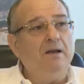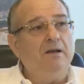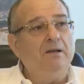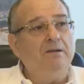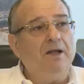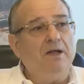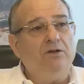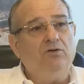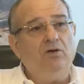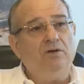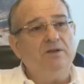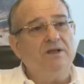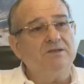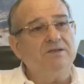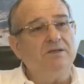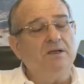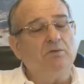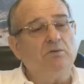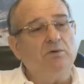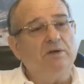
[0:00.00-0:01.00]
they told
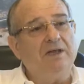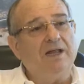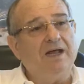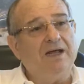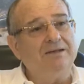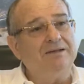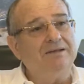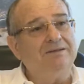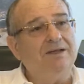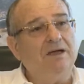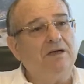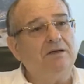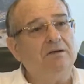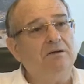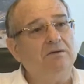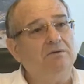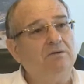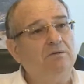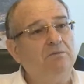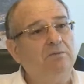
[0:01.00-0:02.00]
us they would like the
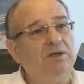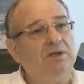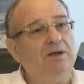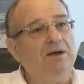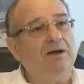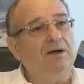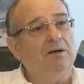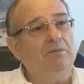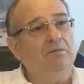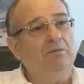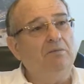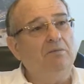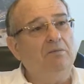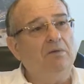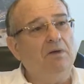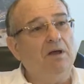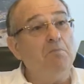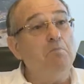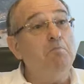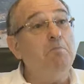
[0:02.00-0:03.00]
Technion to become
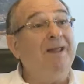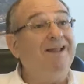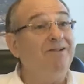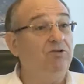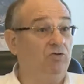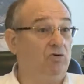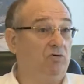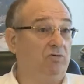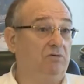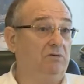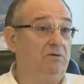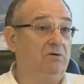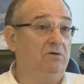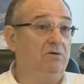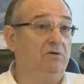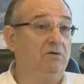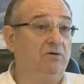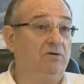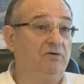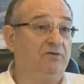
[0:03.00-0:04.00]
a mentor
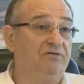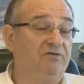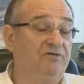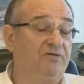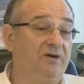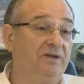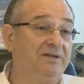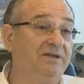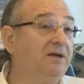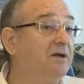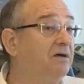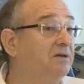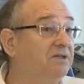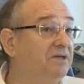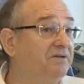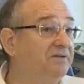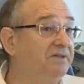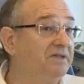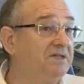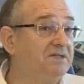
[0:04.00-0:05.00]
of uh, their
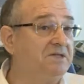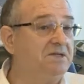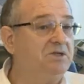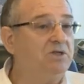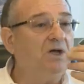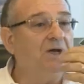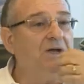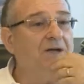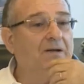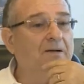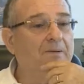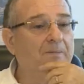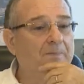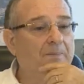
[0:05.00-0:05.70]
activities in China.